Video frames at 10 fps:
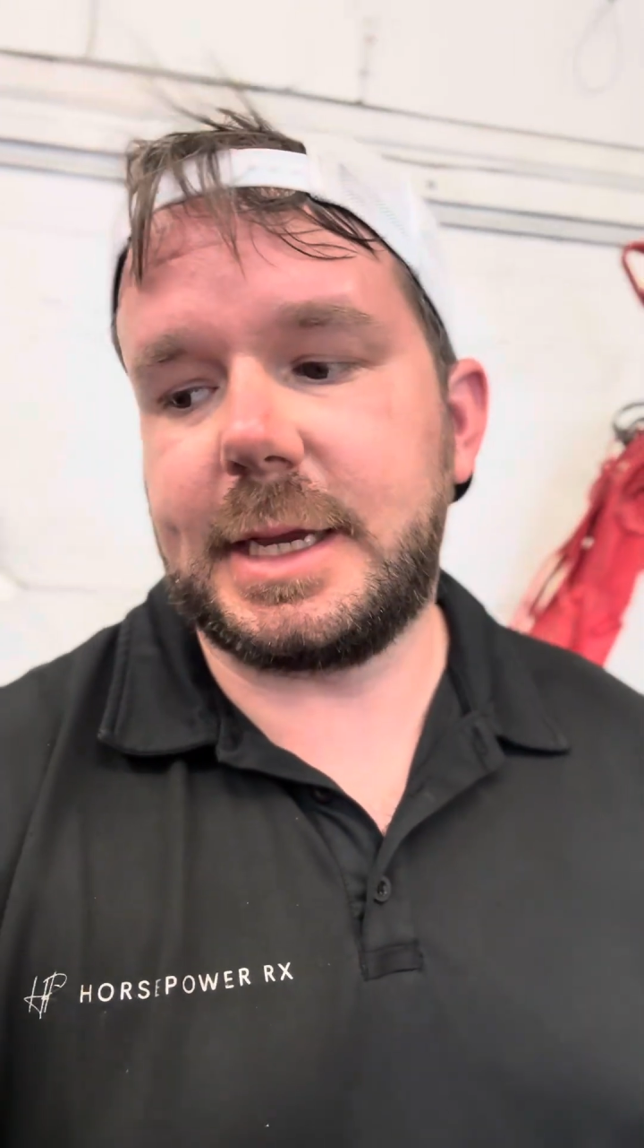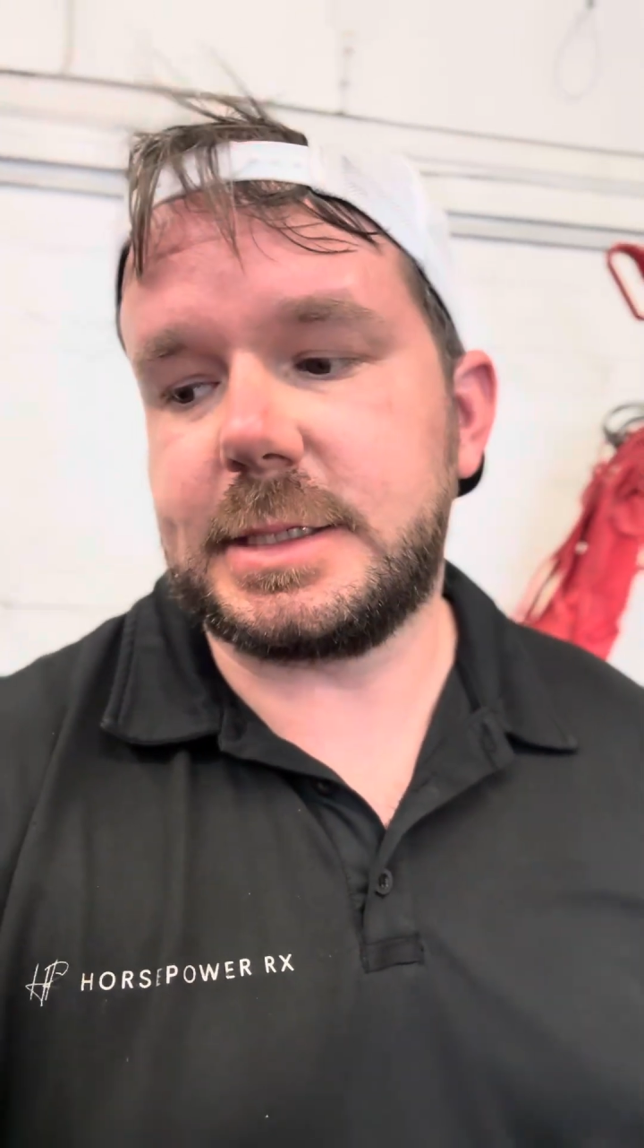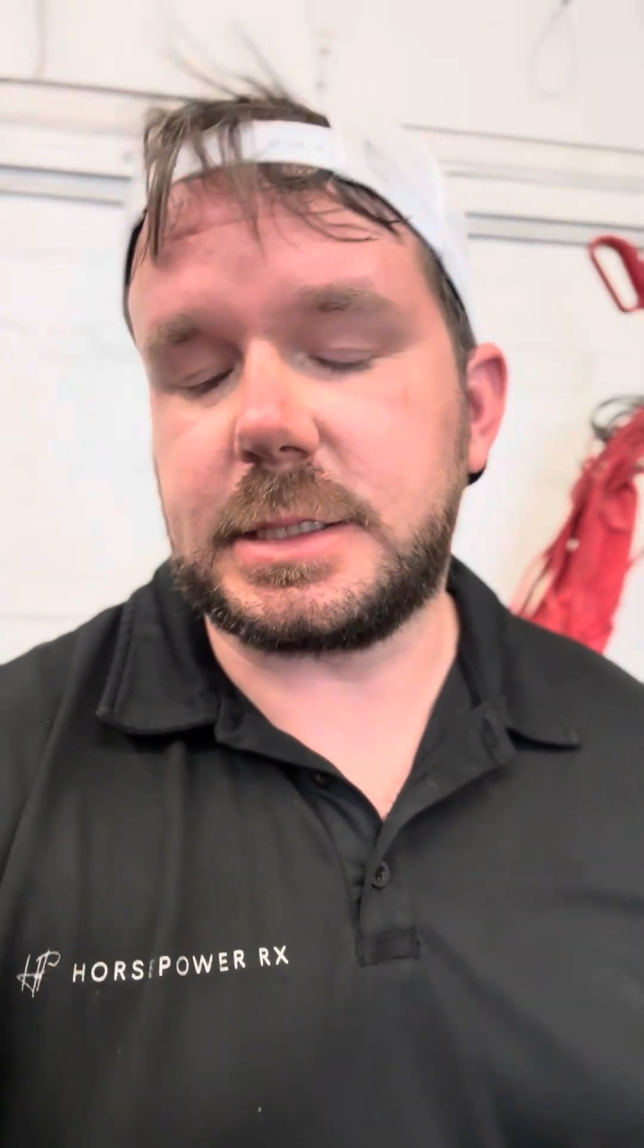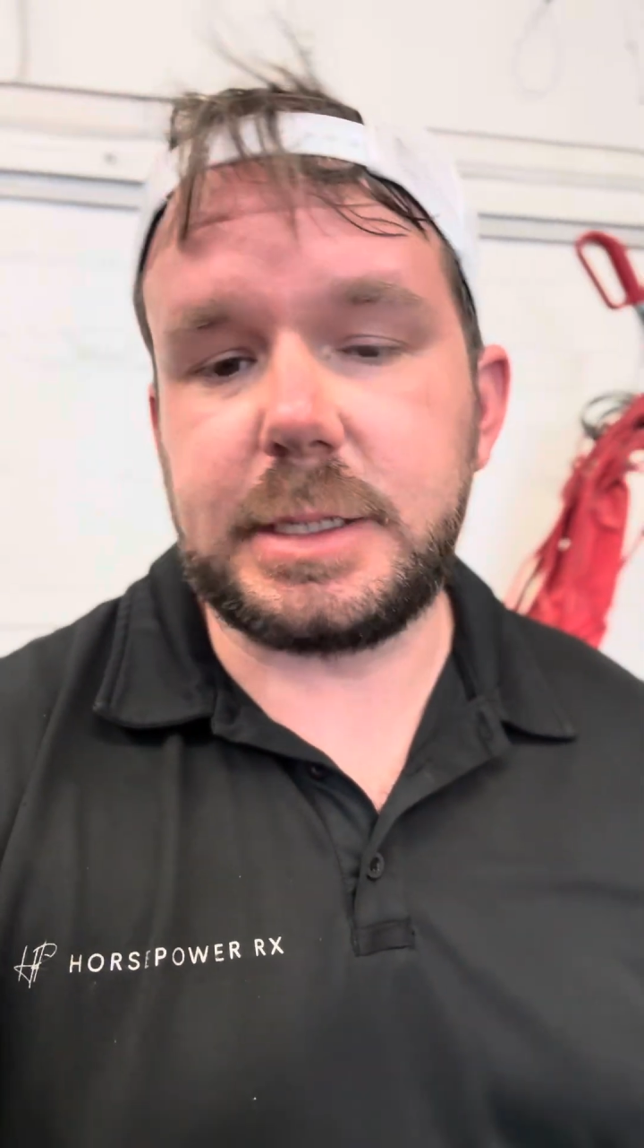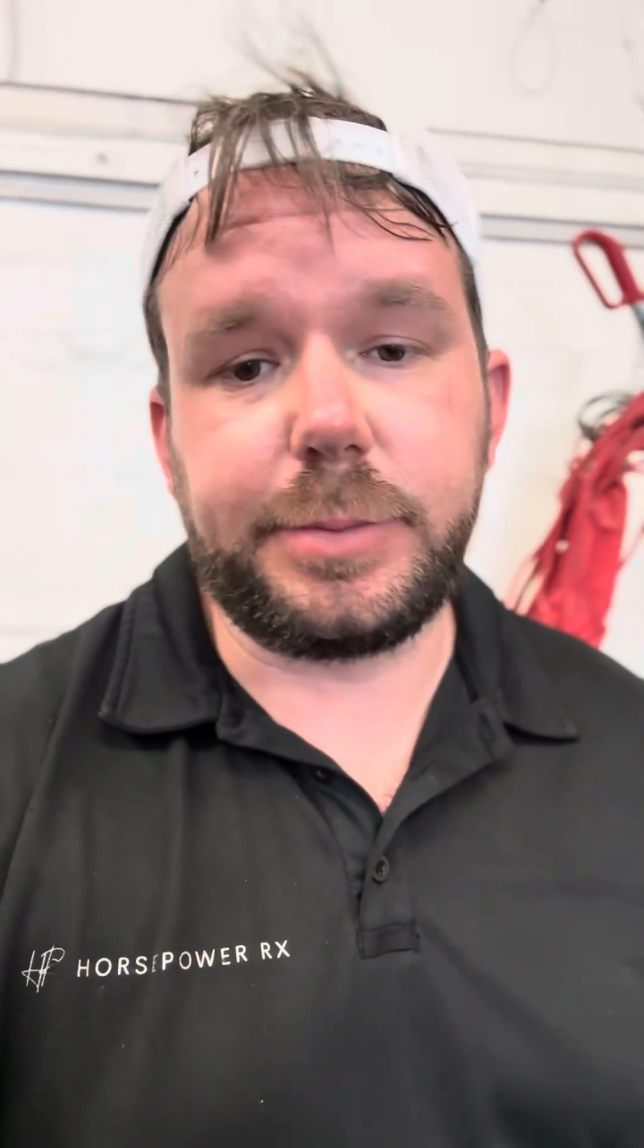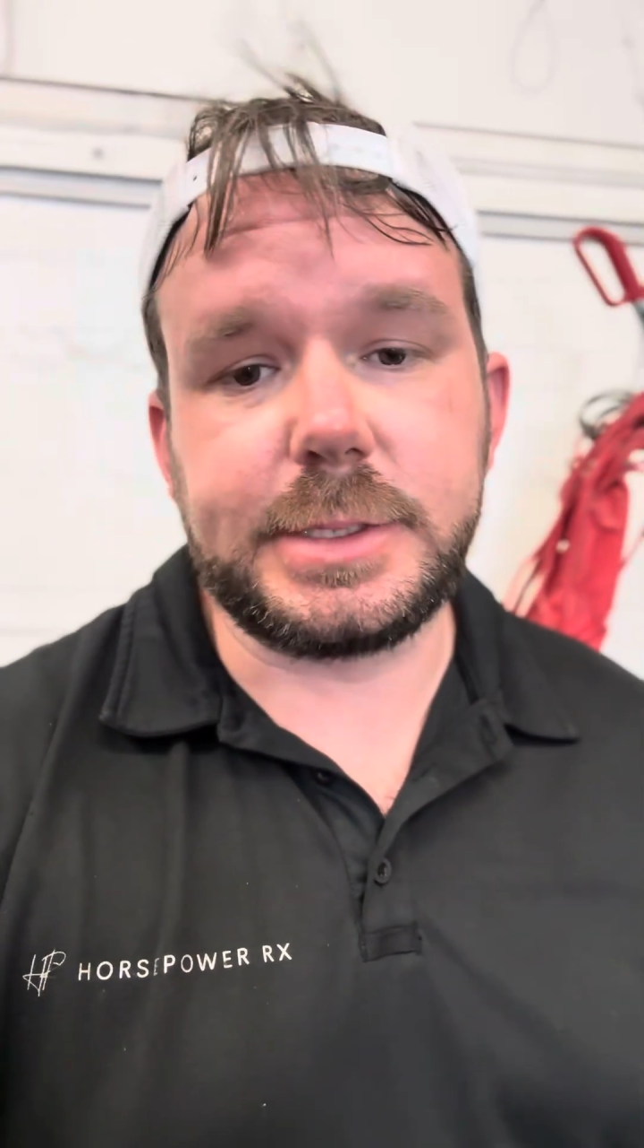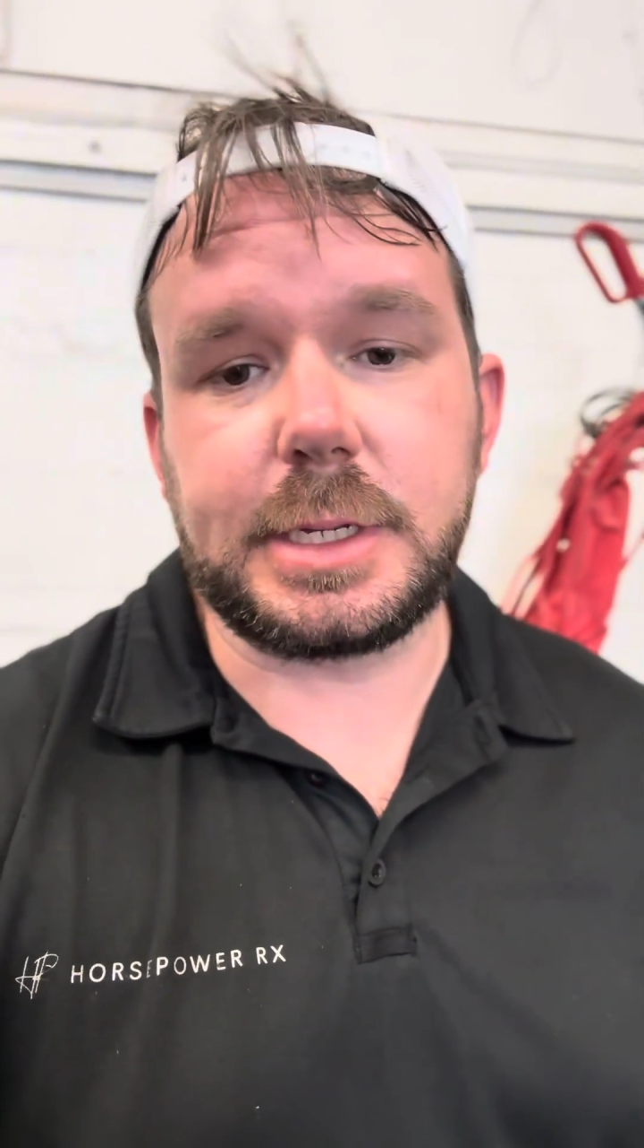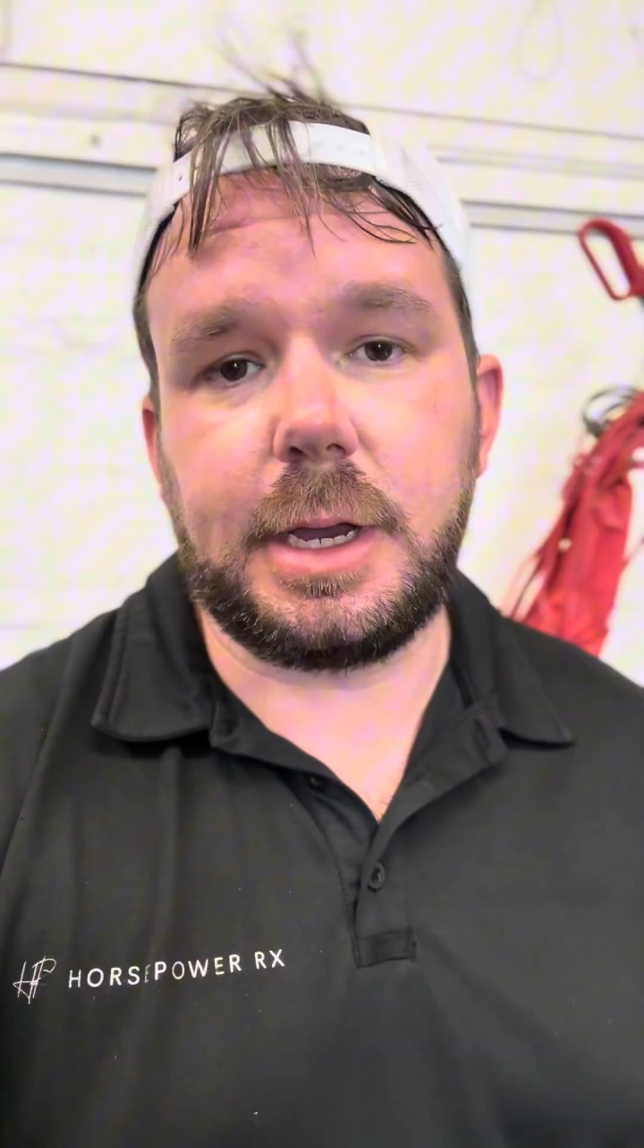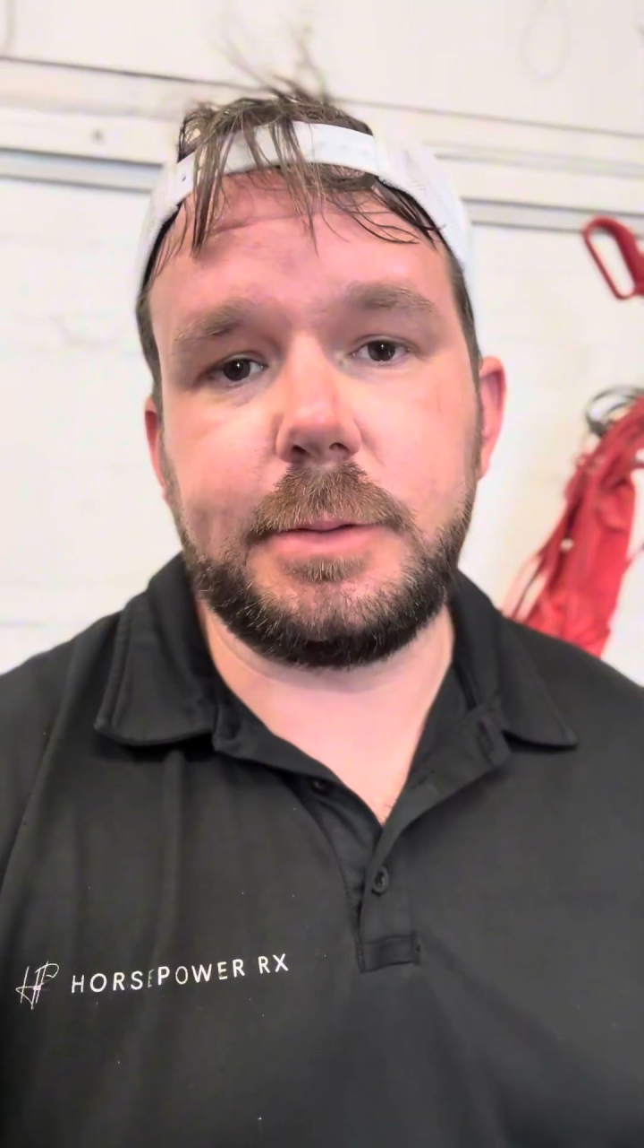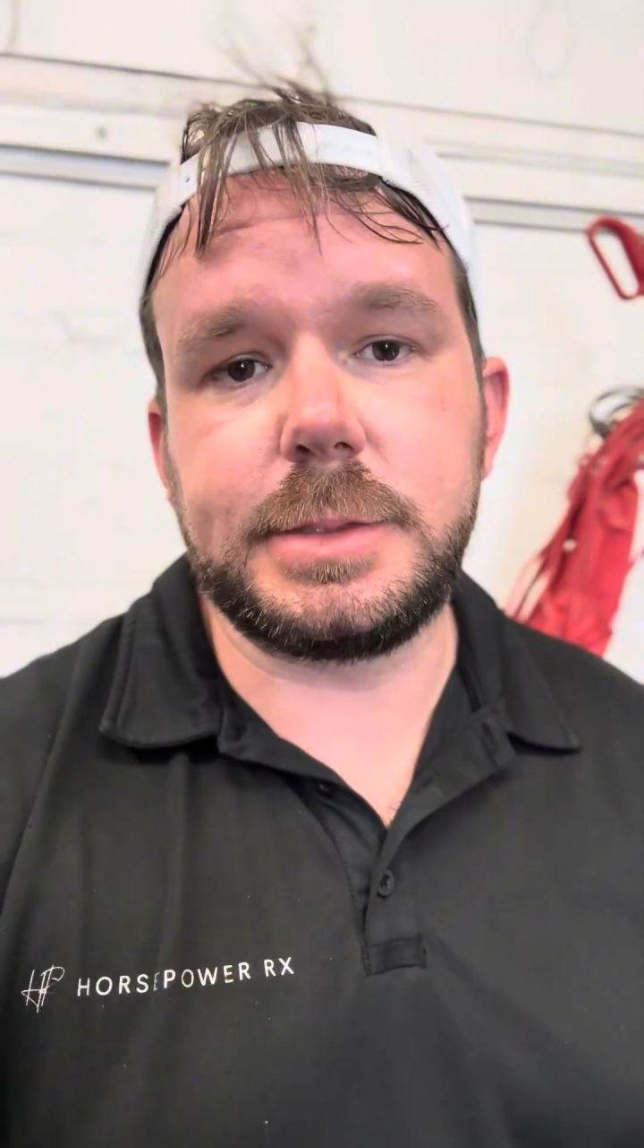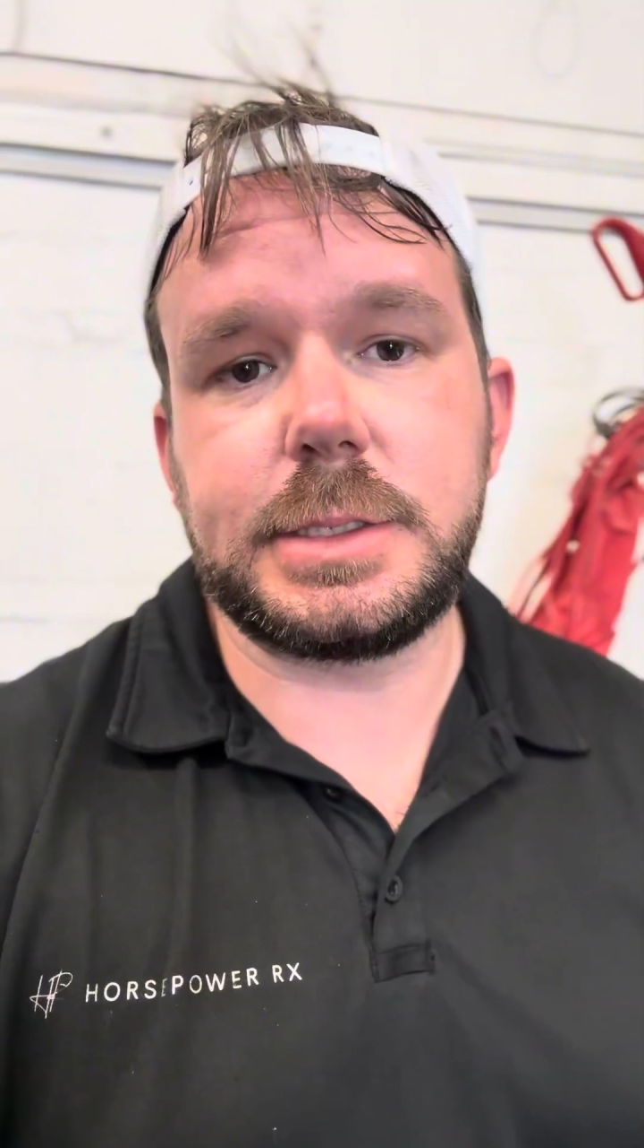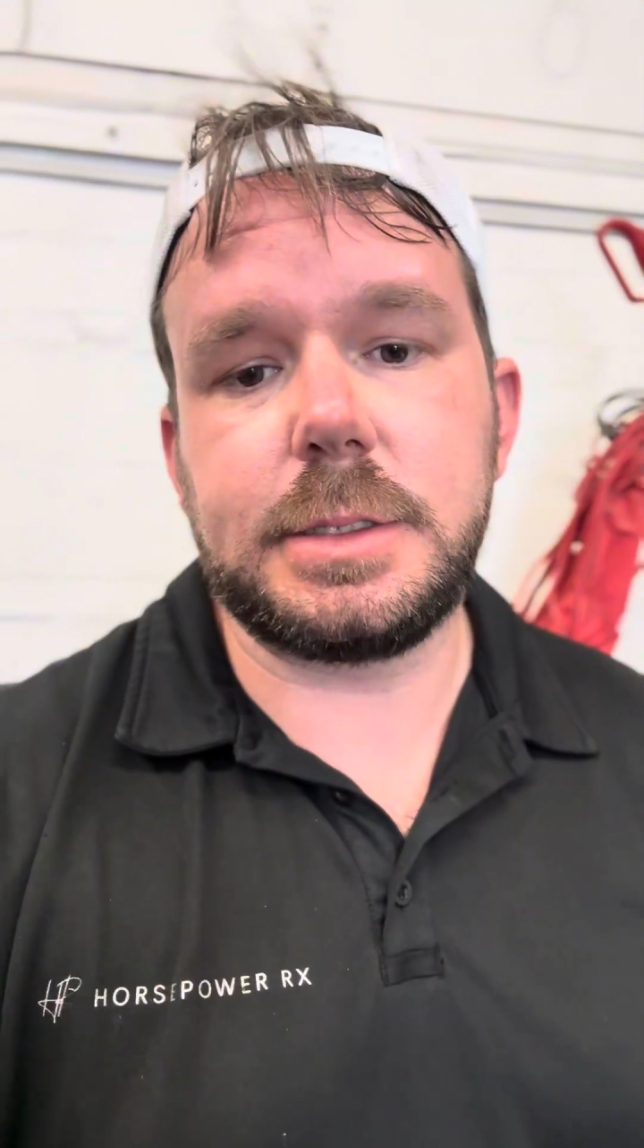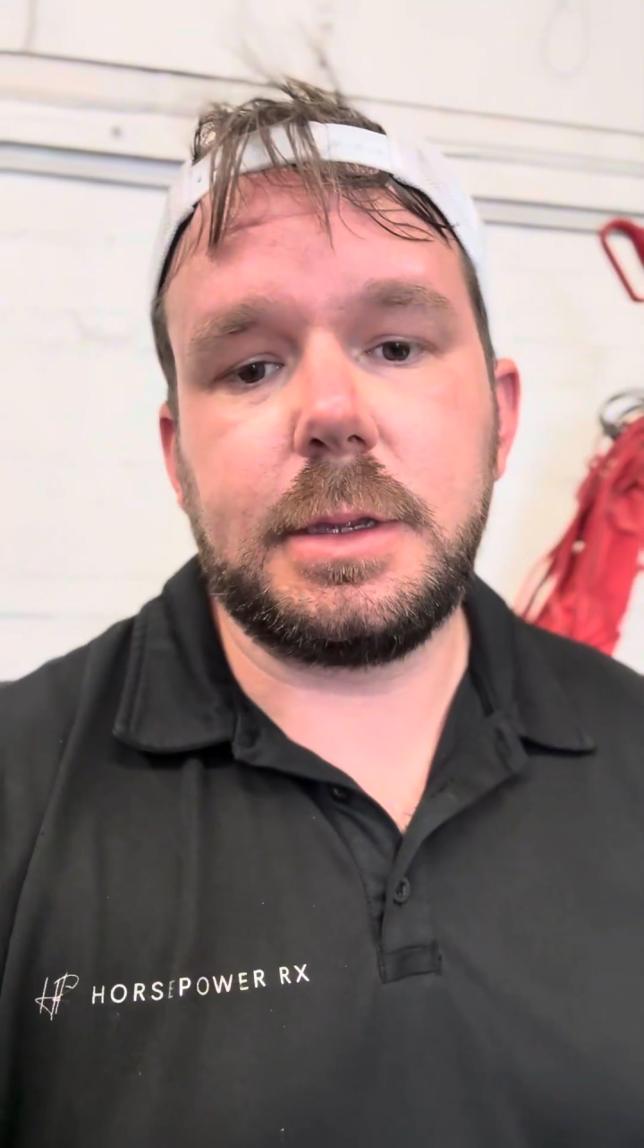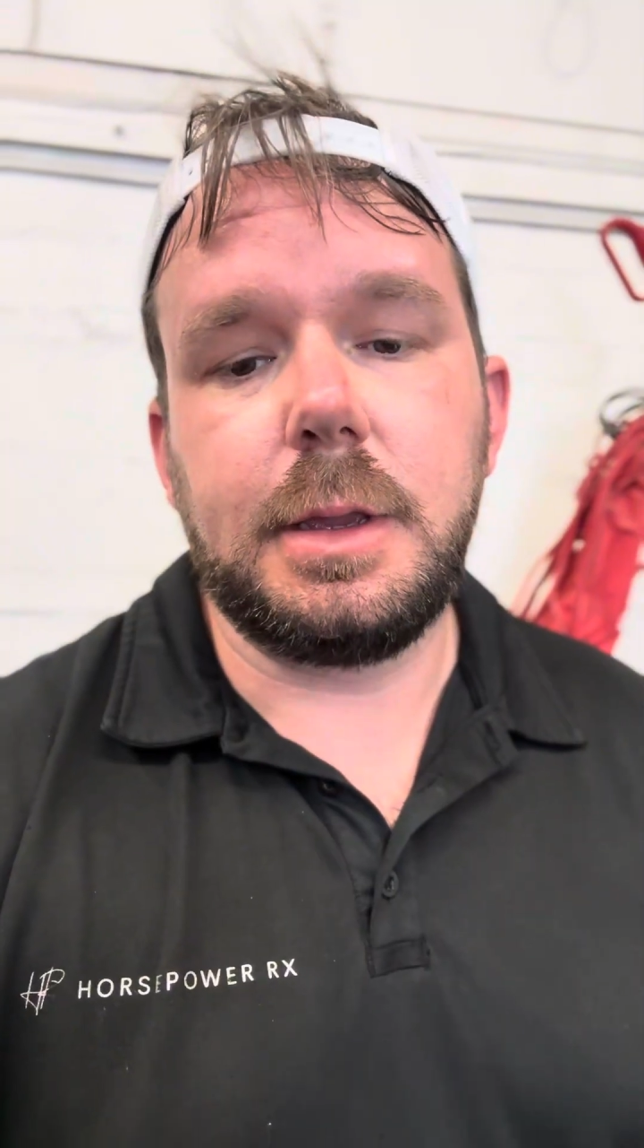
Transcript: is as simple as it comes.